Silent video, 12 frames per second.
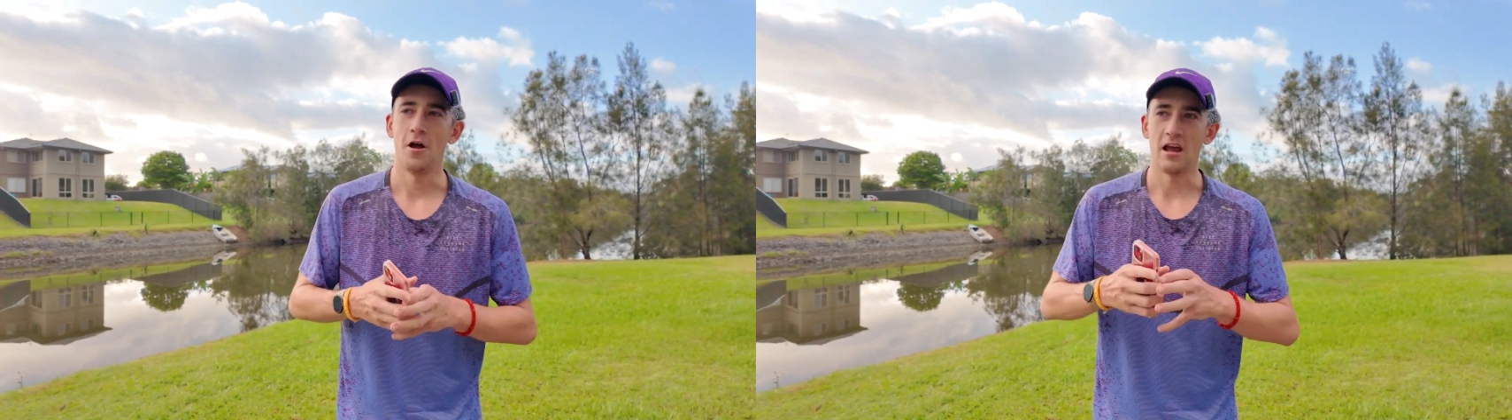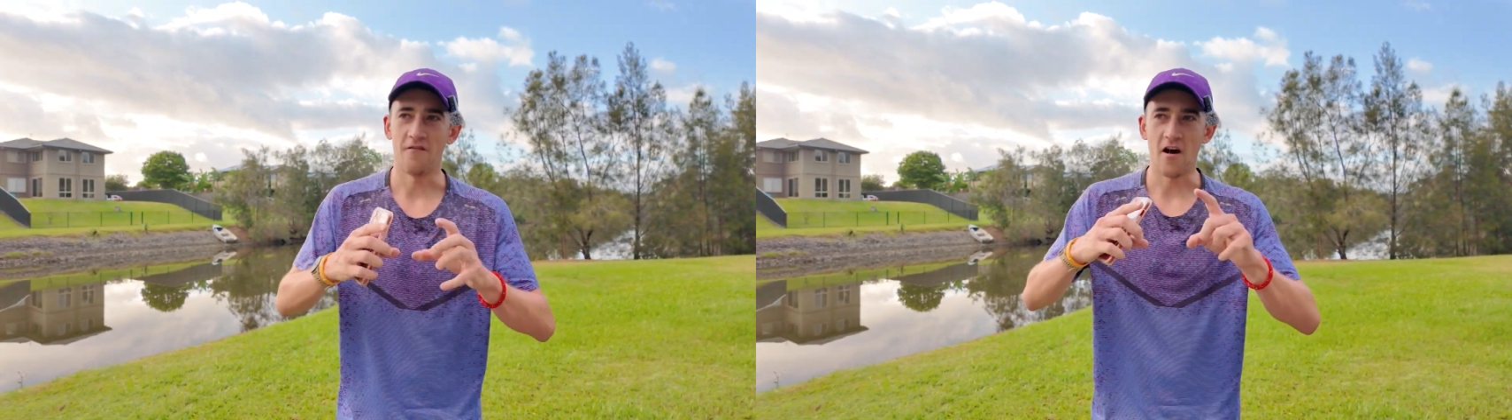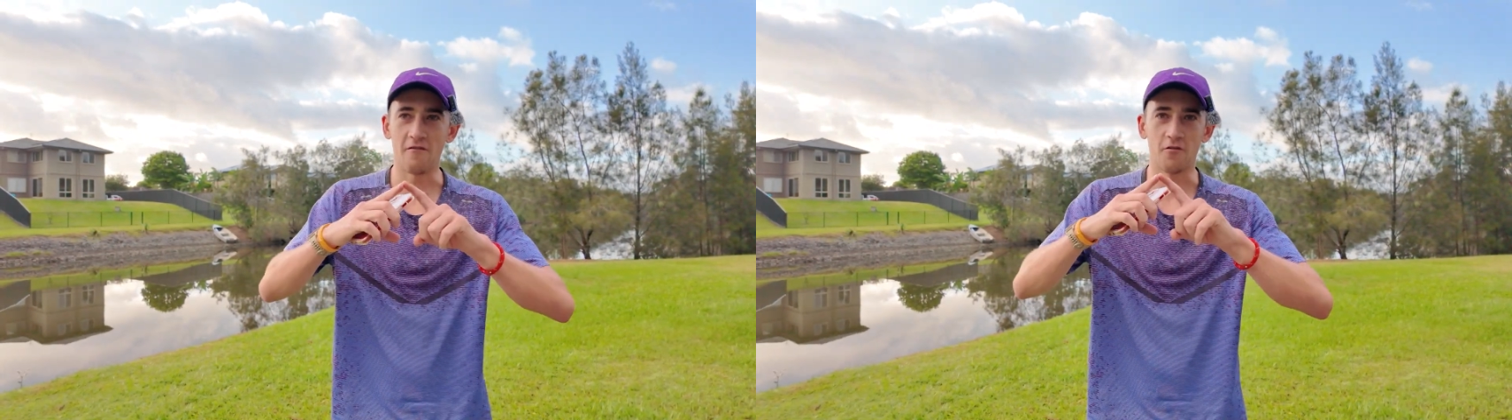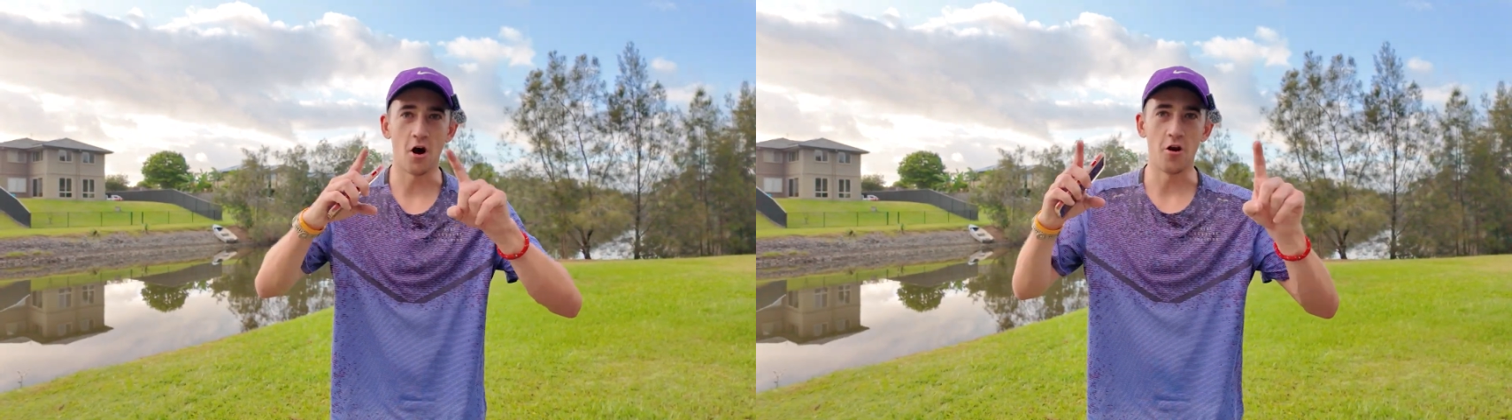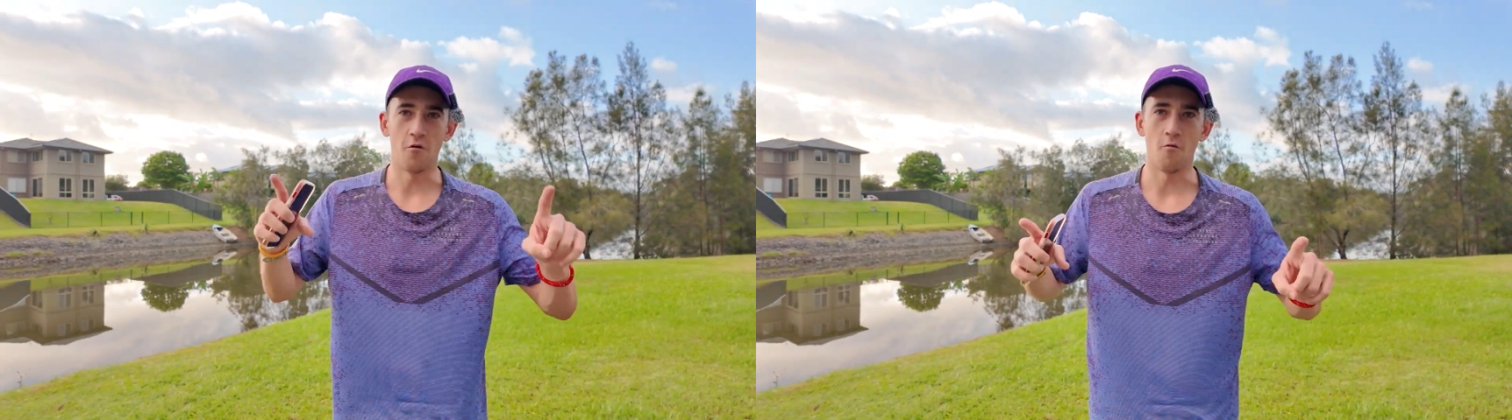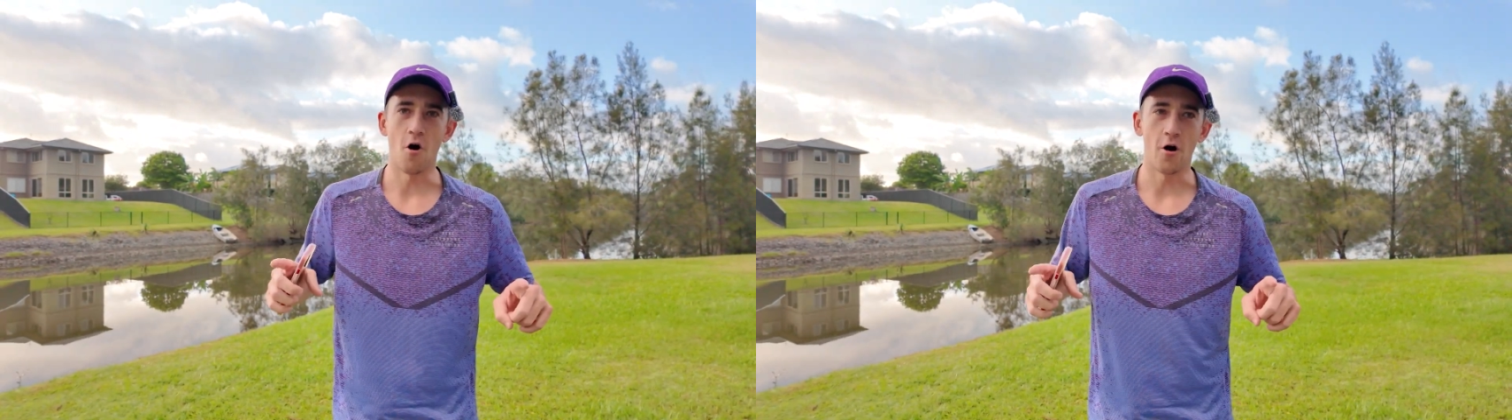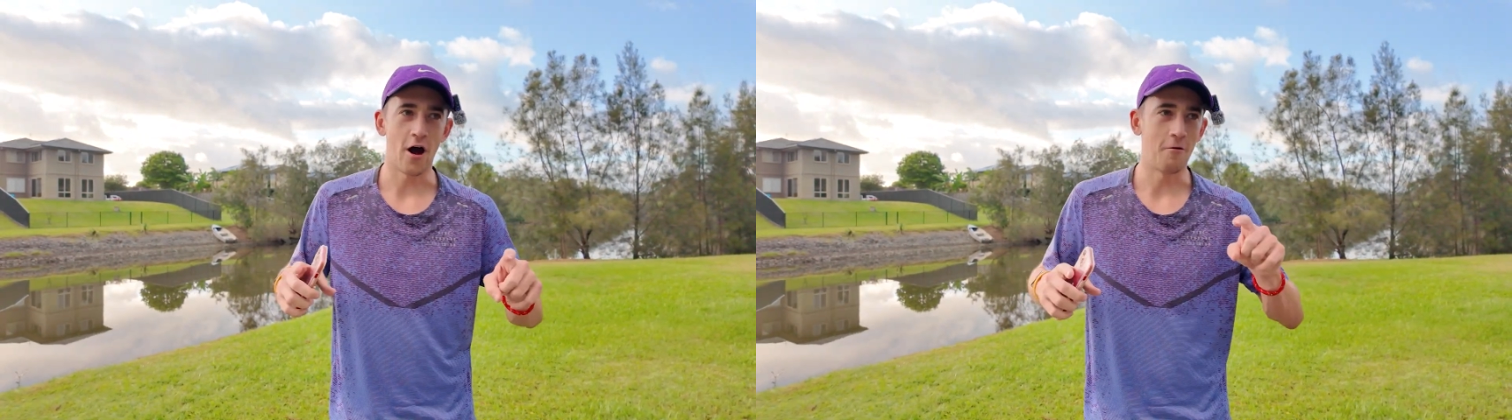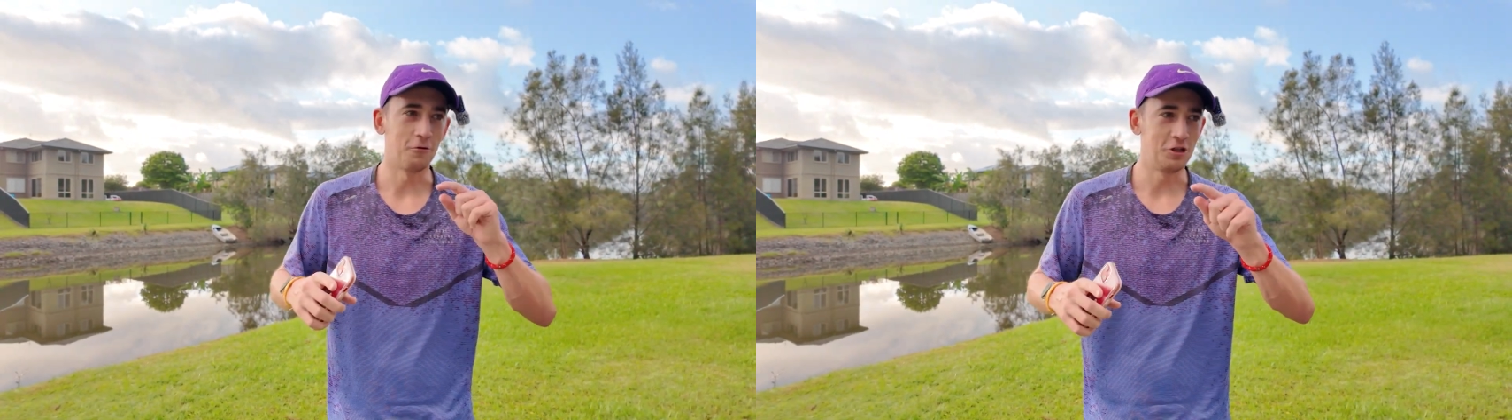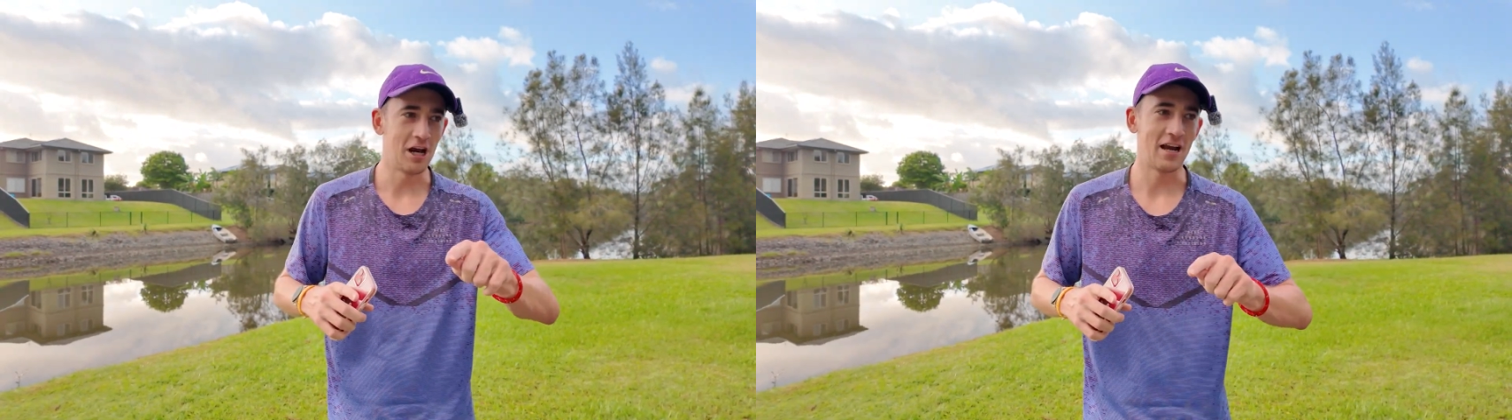If I've gotten it wrong, I
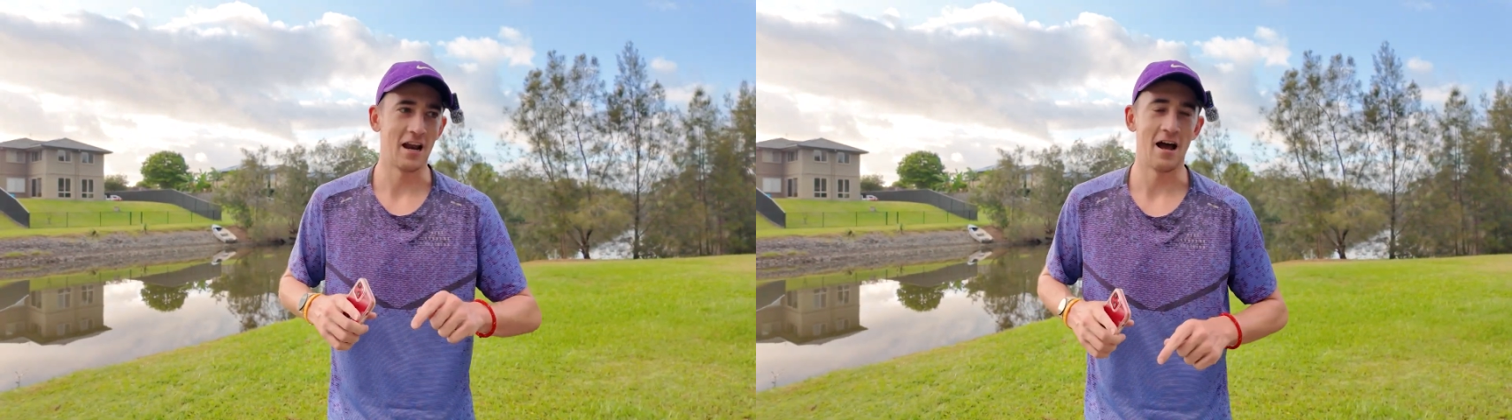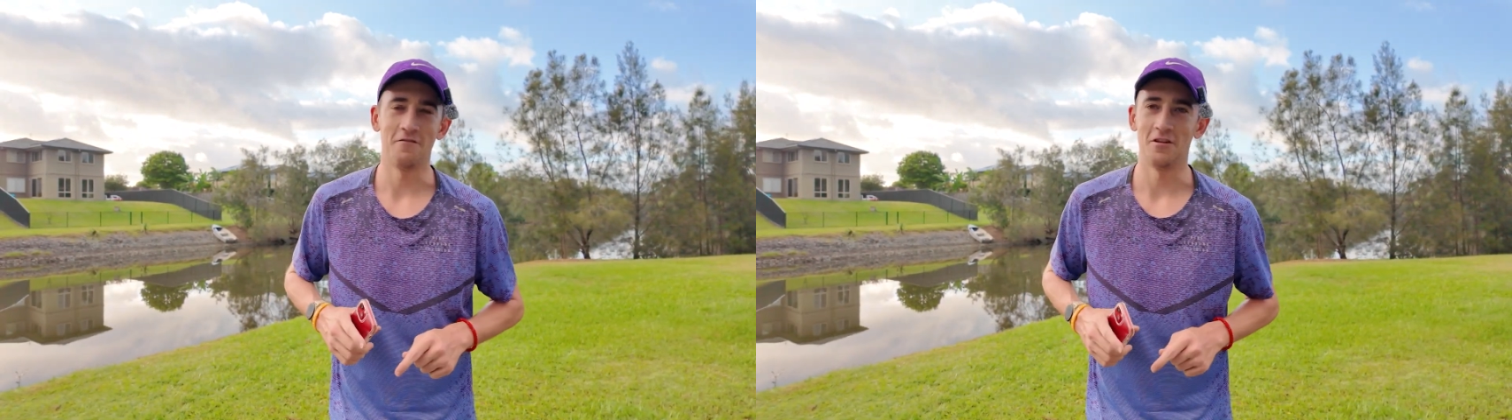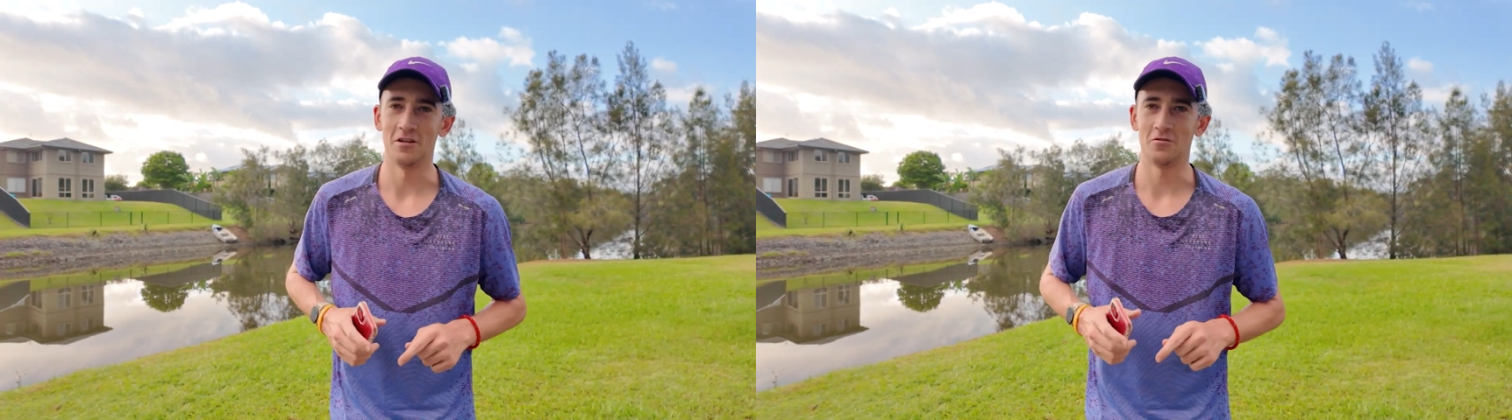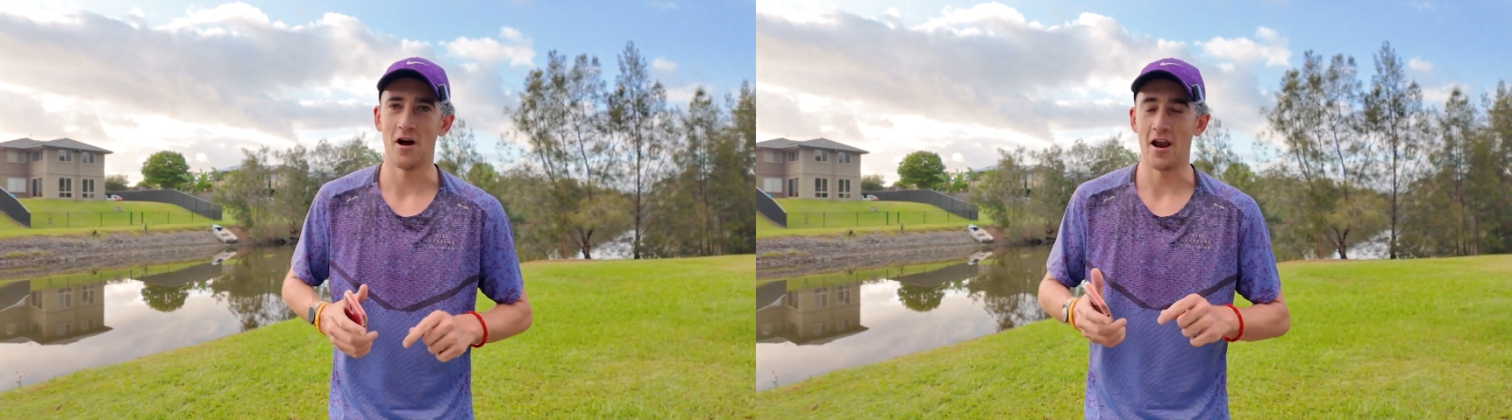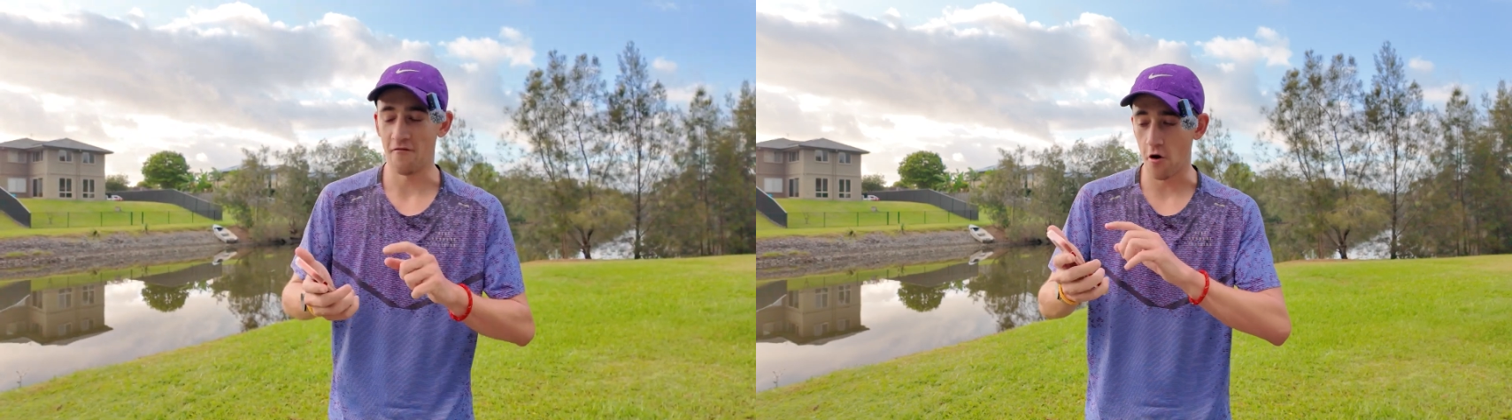will check it after this run.